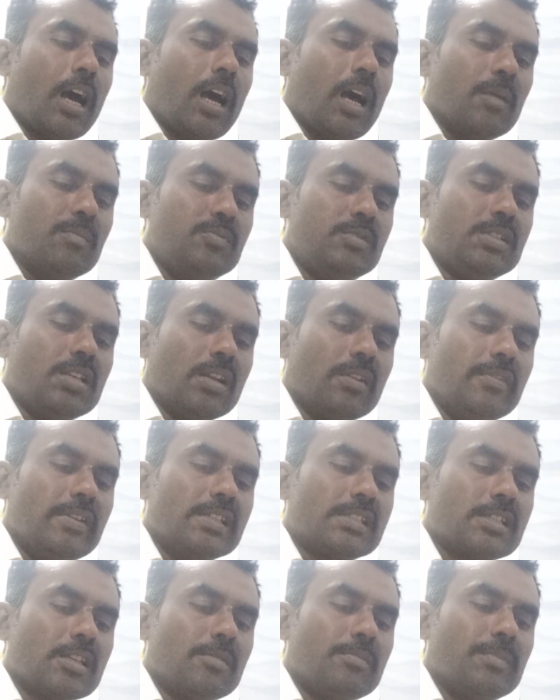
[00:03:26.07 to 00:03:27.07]

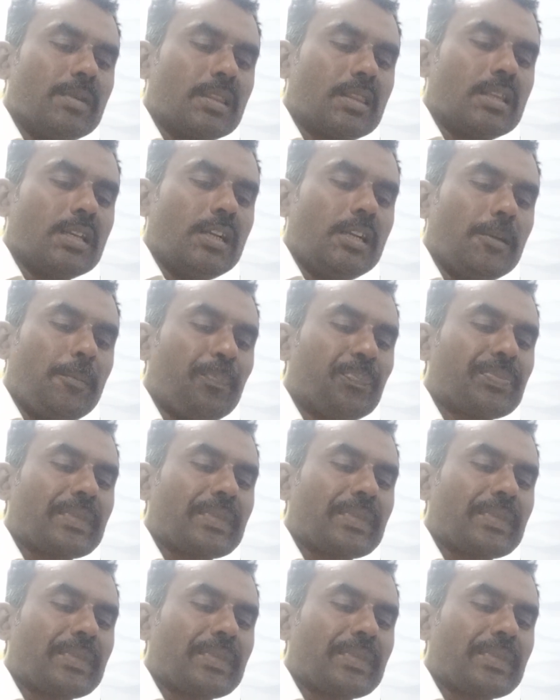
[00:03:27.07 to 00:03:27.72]
observation method,